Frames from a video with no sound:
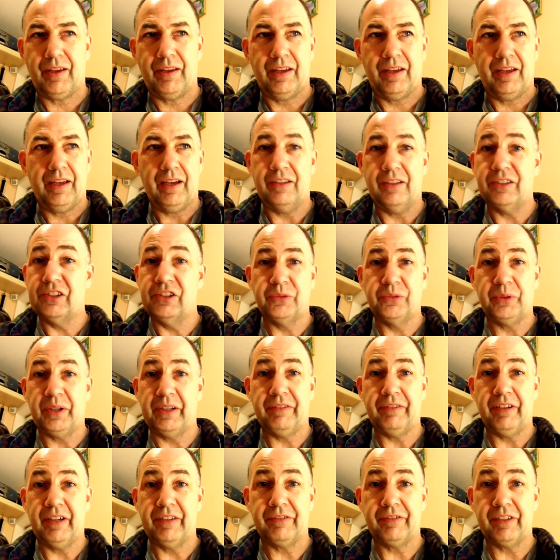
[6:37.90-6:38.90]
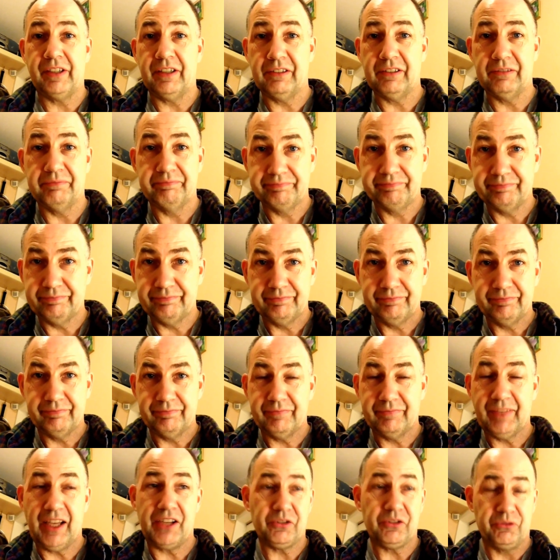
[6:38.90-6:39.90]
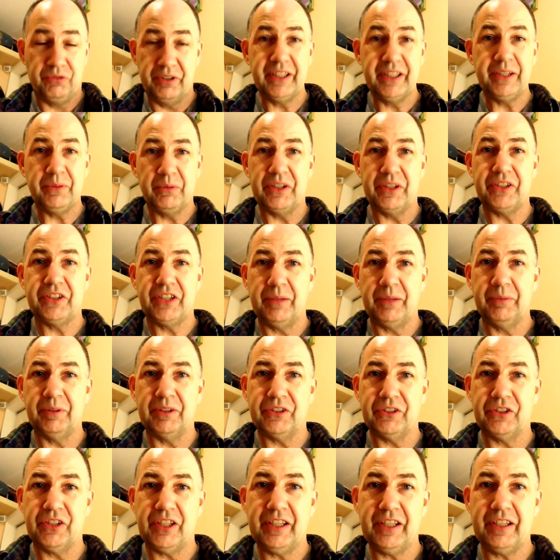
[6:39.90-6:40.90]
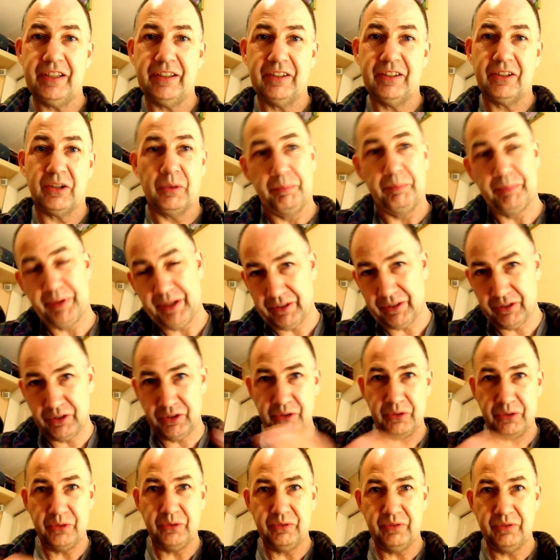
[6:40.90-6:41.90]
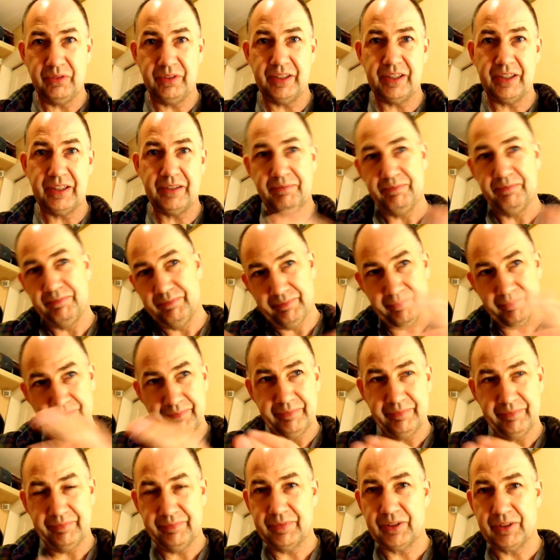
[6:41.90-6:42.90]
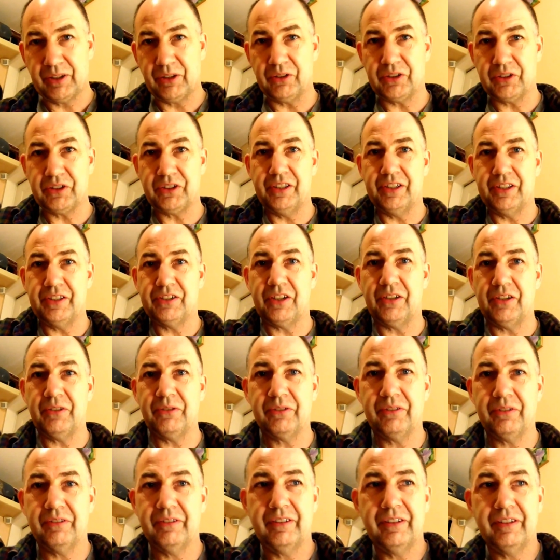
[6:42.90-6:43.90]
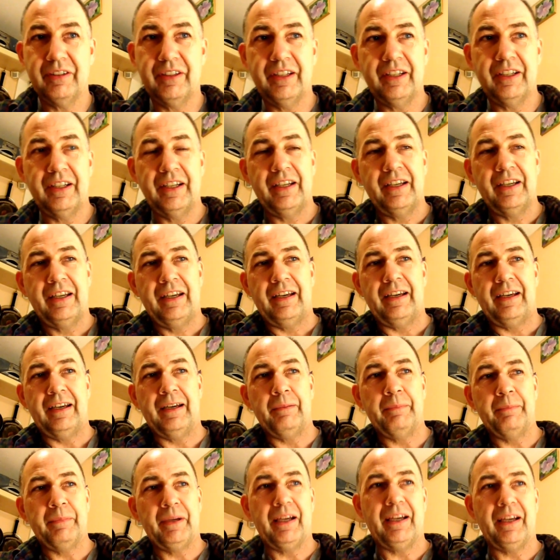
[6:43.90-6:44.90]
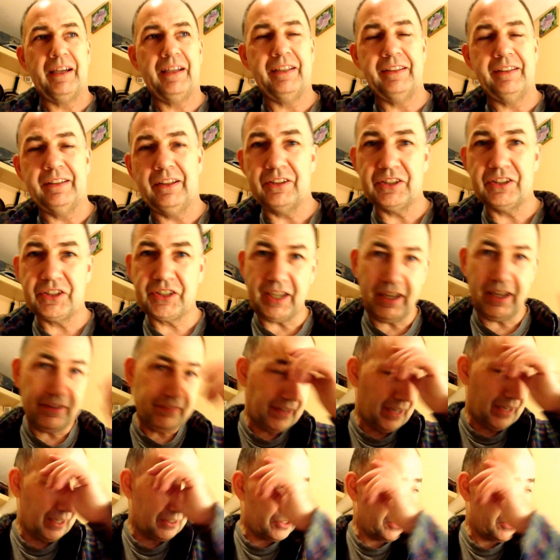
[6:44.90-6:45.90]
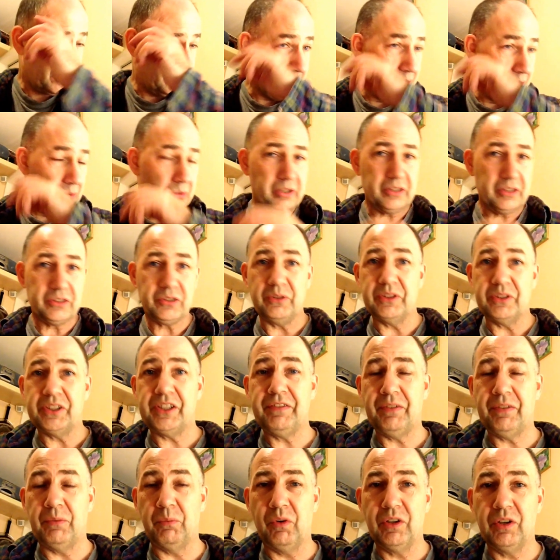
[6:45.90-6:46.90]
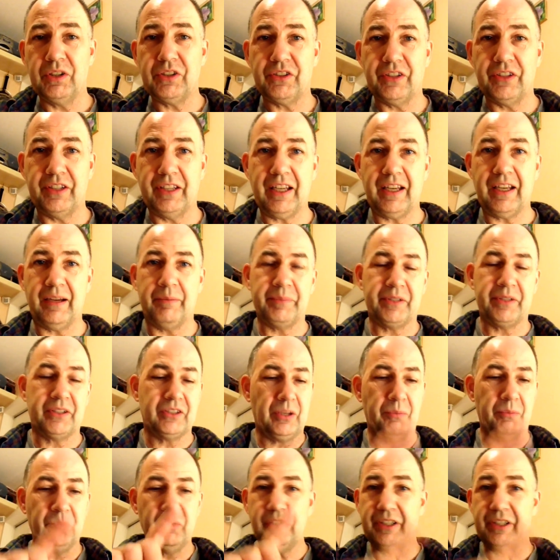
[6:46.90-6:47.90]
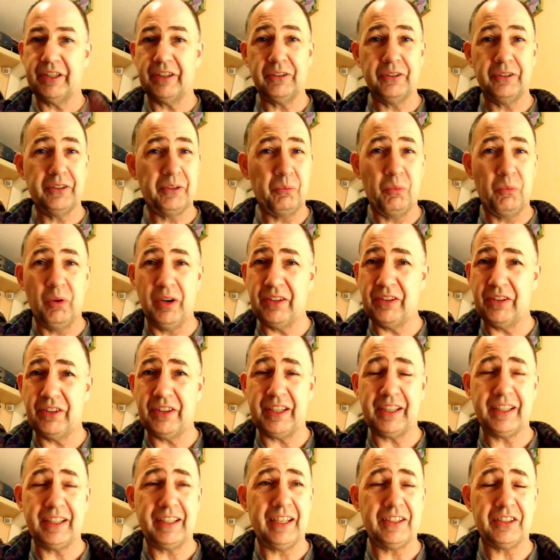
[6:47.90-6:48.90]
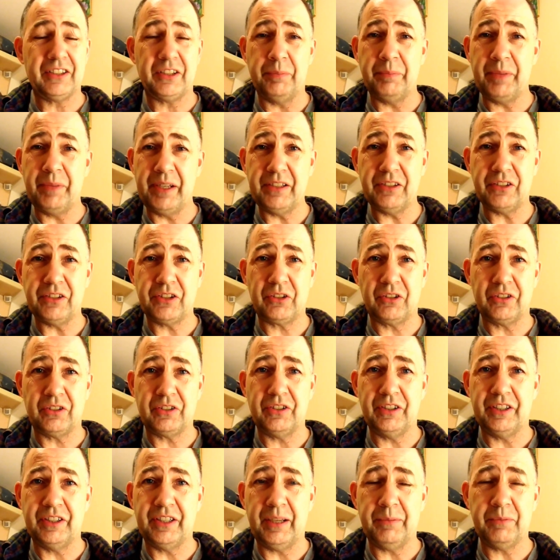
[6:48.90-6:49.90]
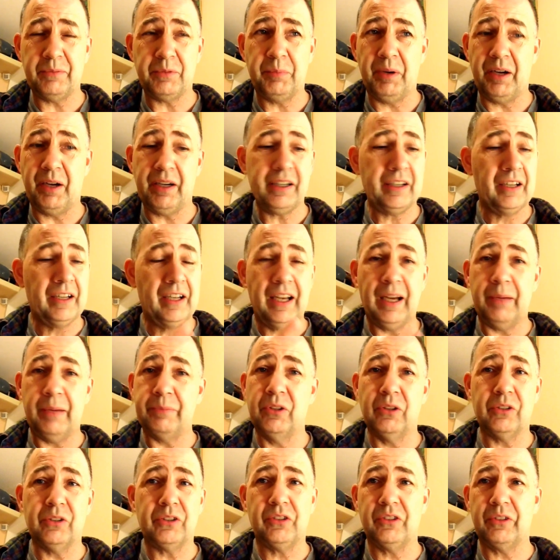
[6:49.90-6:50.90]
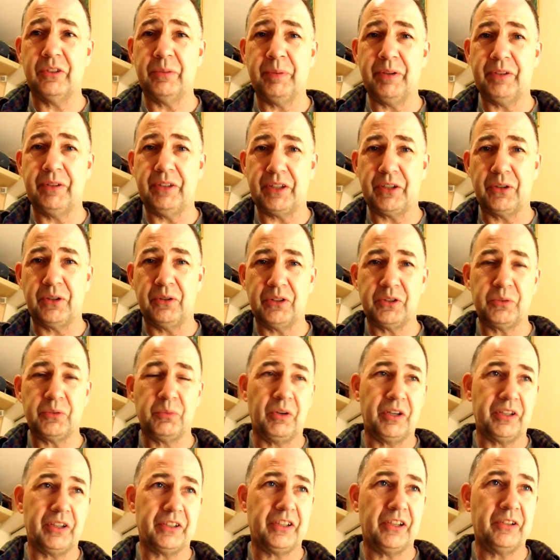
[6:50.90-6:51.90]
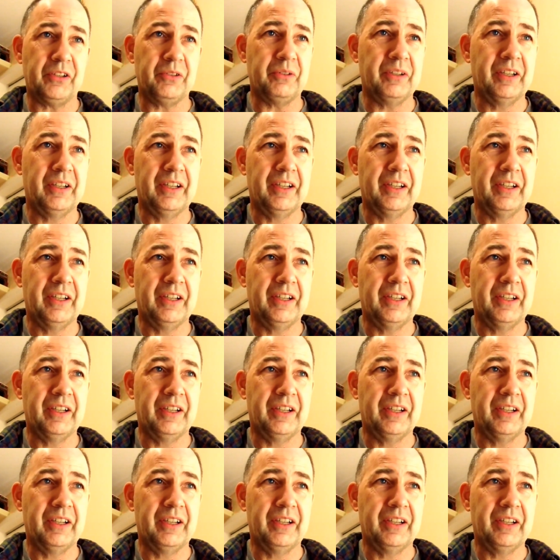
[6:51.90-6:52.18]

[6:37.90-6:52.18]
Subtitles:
125 grand. That's really what he's able to say compared to the cost in the south. Now there's caveats galore, so it's even worse than that, because I'm only including one thing, and that's the maintenance cost of the Thames barrier. I'm not talking about the cost worked out